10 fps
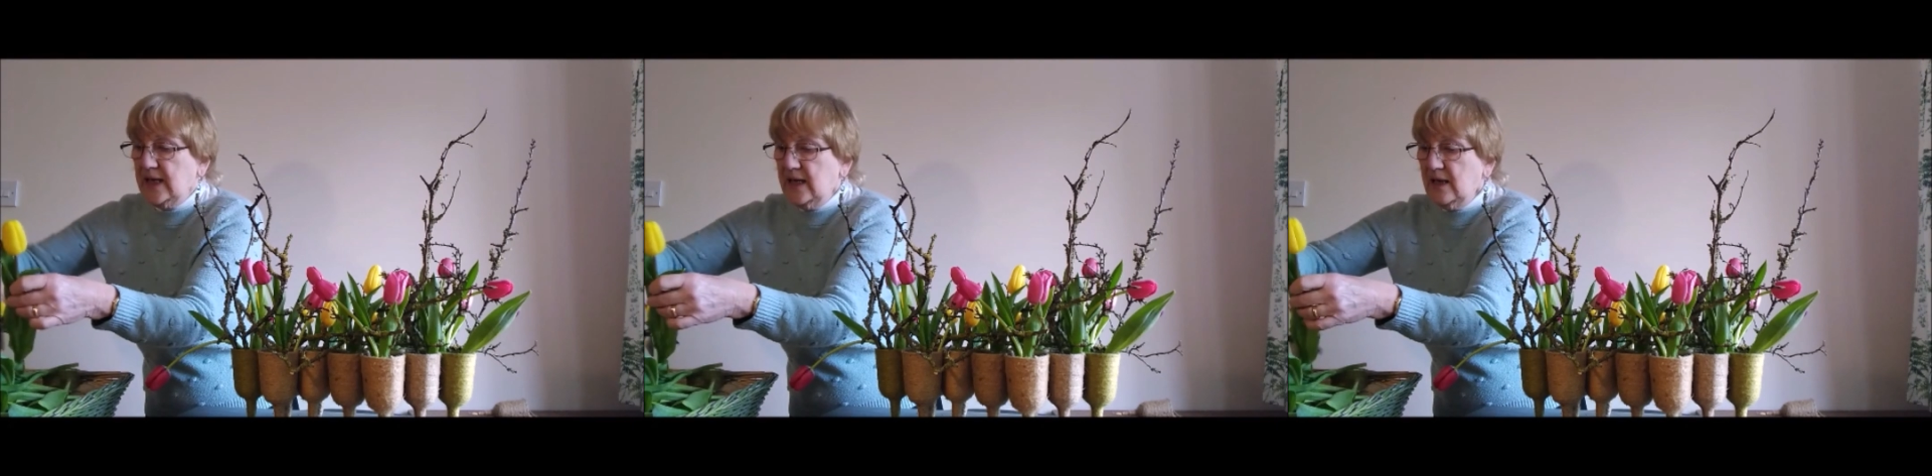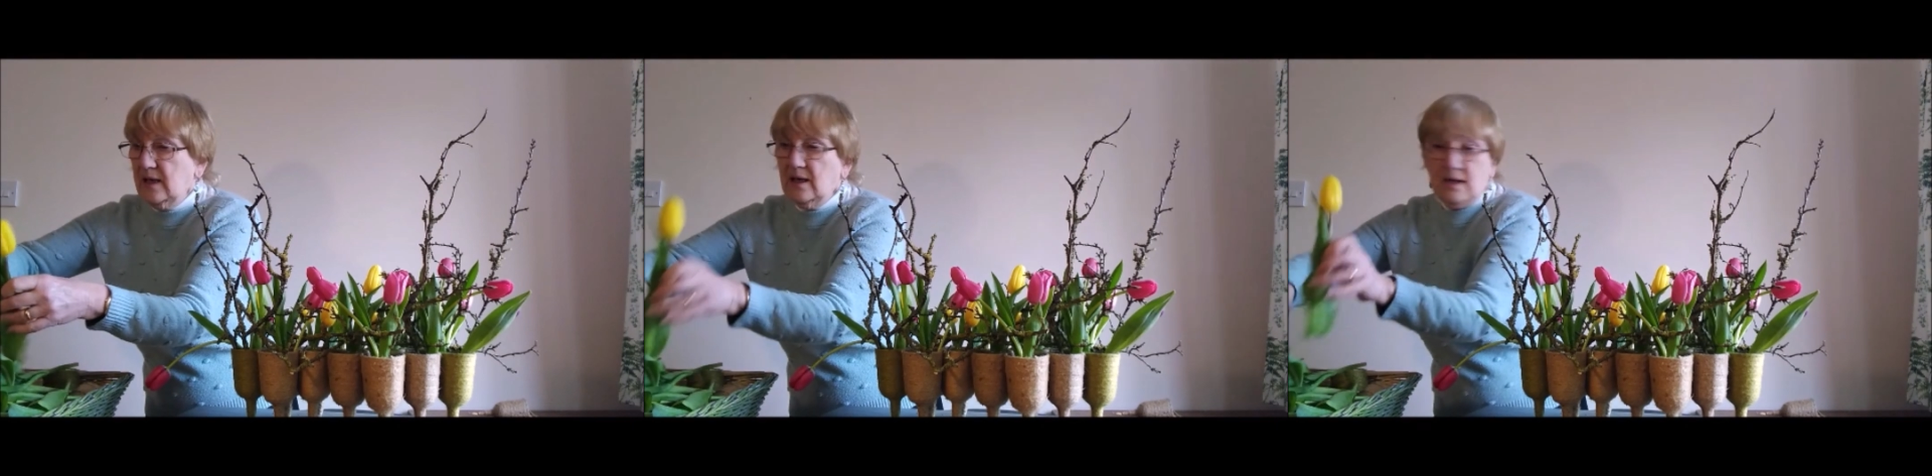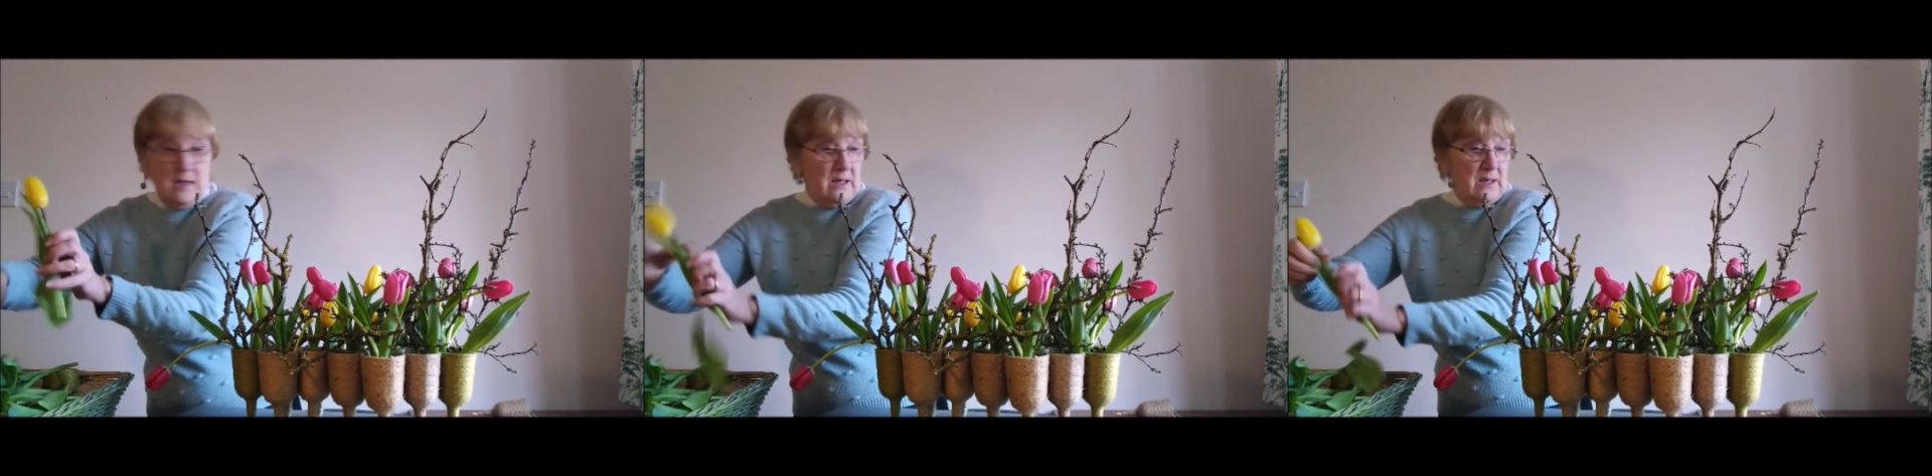the
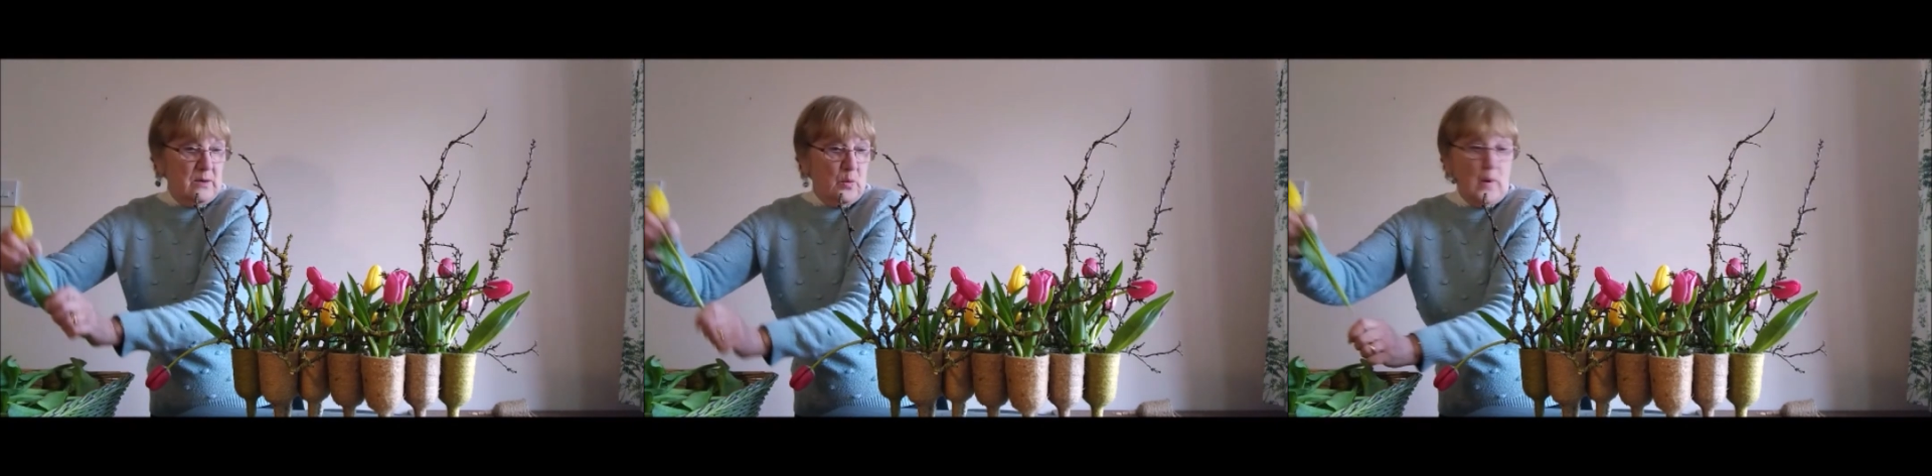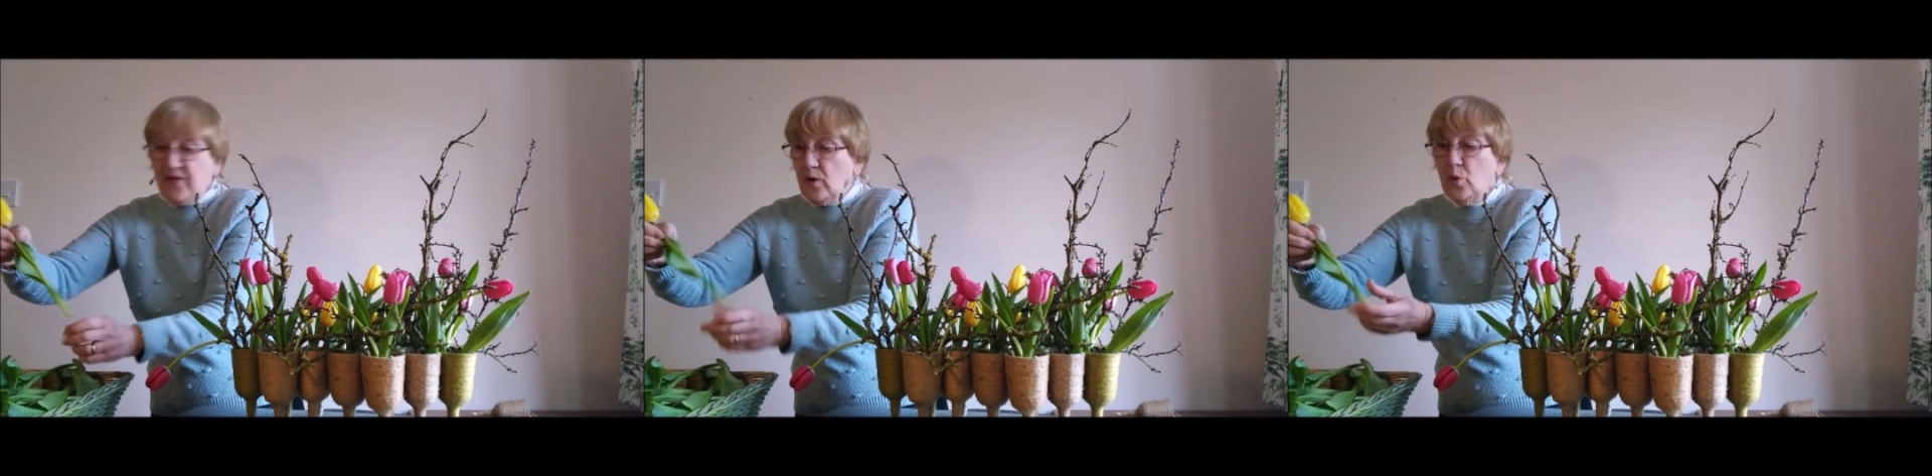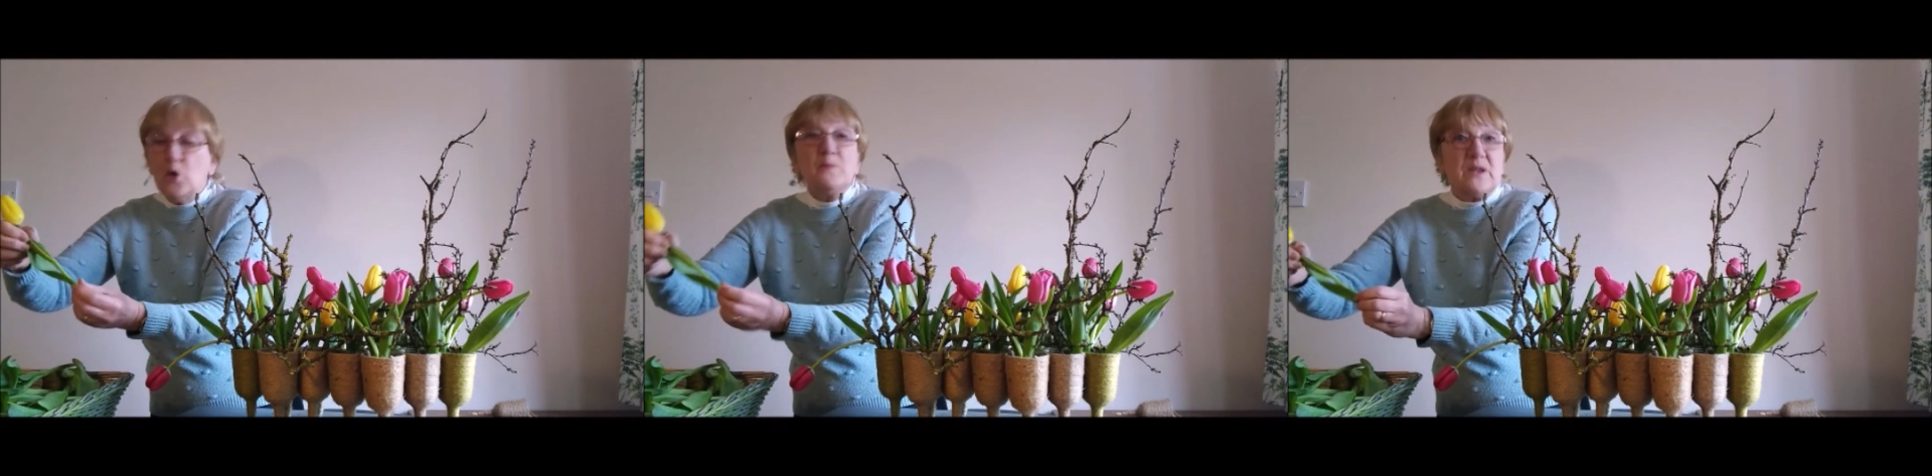
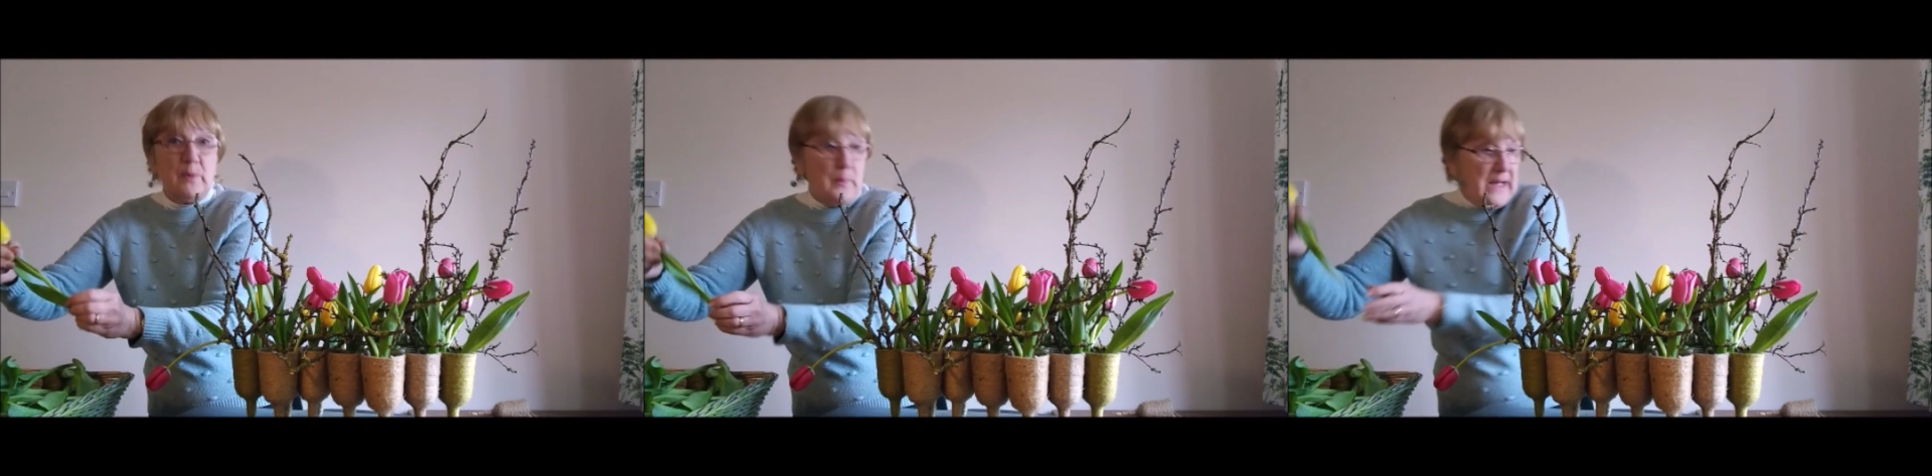weather warmed up a